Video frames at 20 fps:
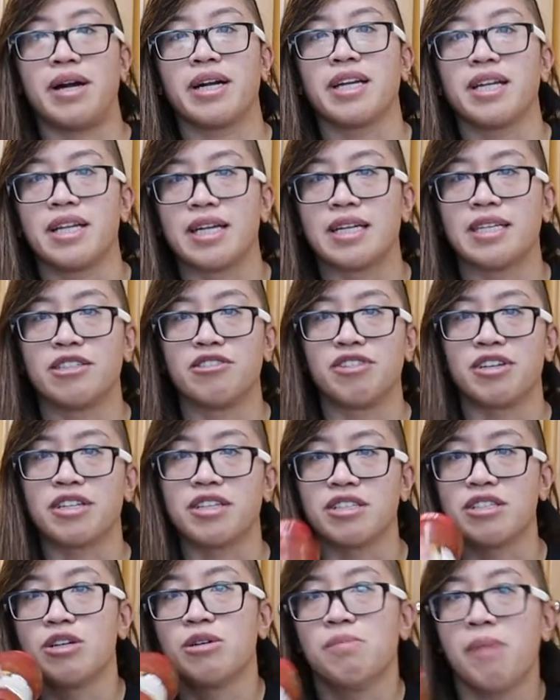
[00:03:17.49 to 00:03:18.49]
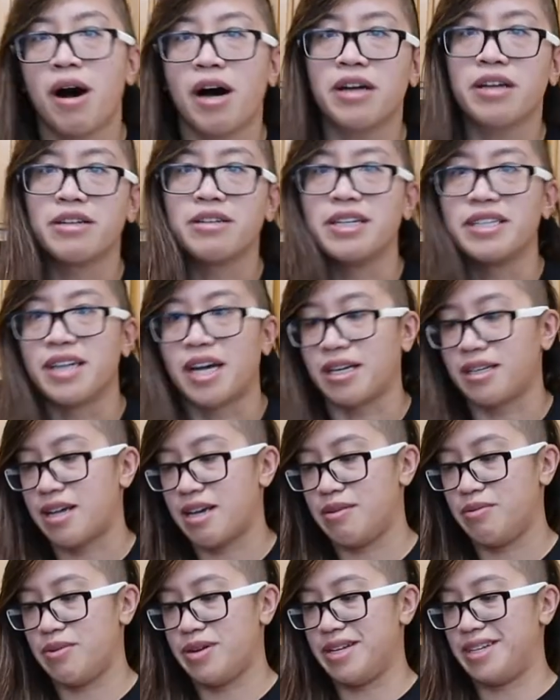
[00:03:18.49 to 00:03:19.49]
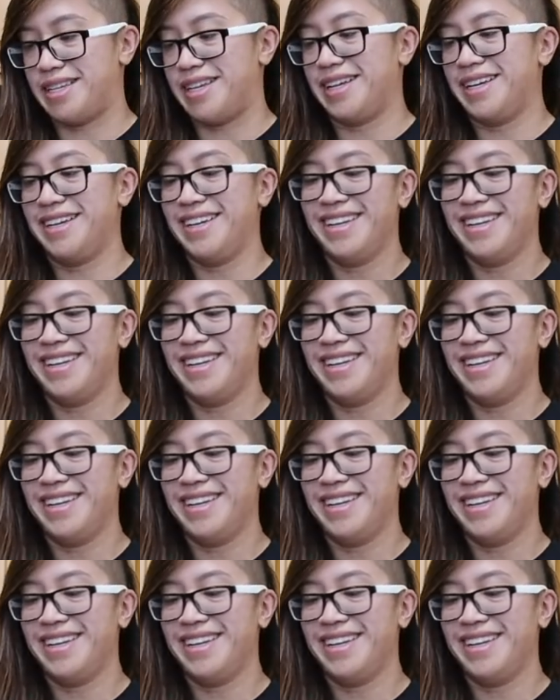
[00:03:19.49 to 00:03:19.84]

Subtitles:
I can drink this whole bottle and not gain weight.